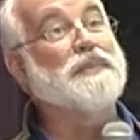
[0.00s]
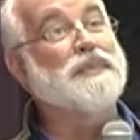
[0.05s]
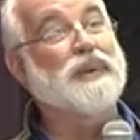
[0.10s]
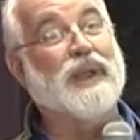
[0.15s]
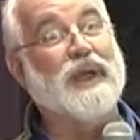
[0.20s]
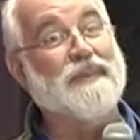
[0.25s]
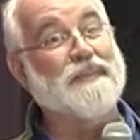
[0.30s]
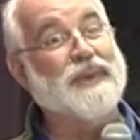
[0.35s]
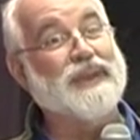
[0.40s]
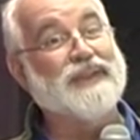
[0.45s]

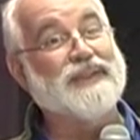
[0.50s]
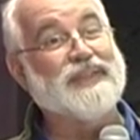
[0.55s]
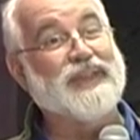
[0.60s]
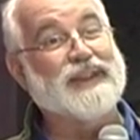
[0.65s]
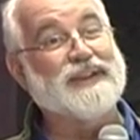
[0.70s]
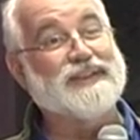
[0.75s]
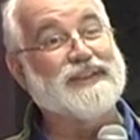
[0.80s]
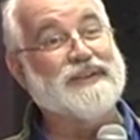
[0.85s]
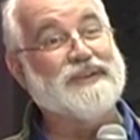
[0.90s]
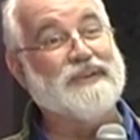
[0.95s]
Plumbing.
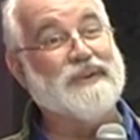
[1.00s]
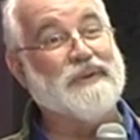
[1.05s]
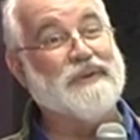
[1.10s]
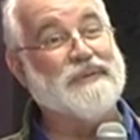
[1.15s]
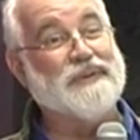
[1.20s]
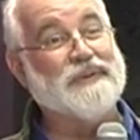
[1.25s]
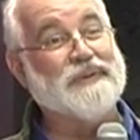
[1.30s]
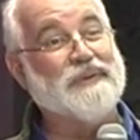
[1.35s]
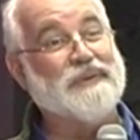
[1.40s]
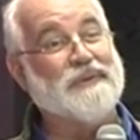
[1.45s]
That didn't go
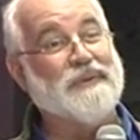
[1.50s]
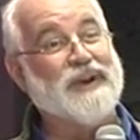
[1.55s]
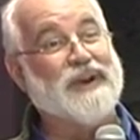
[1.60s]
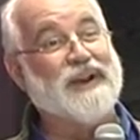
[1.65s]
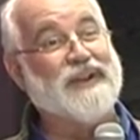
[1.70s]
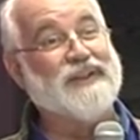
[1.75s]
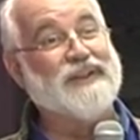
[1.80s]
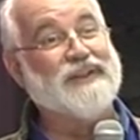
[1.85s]
over too well.